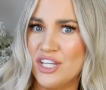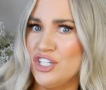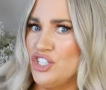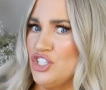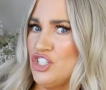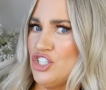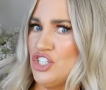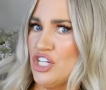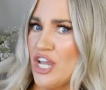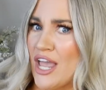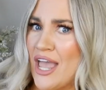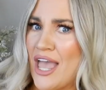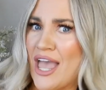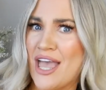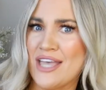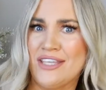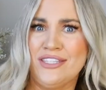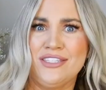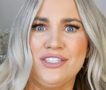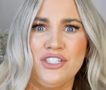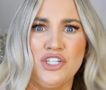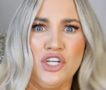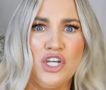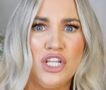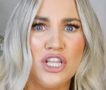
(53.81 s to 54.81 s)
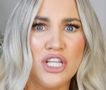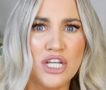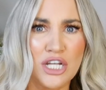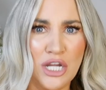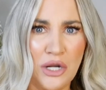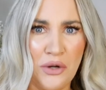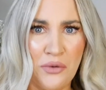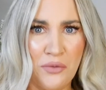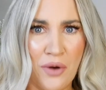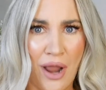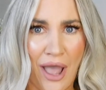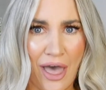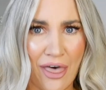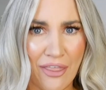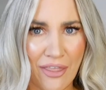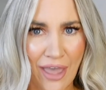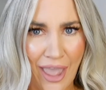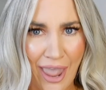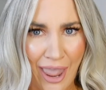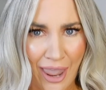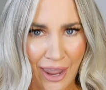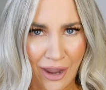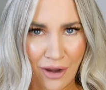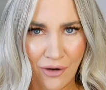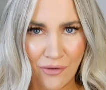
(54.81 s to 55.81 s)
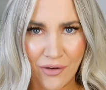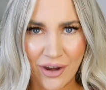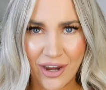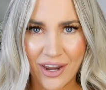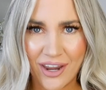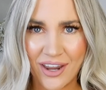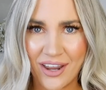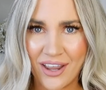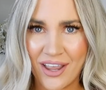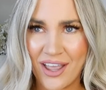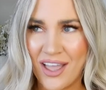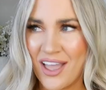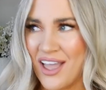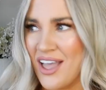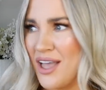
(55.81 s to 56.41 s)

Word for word: "Jess, you're looking rather angry."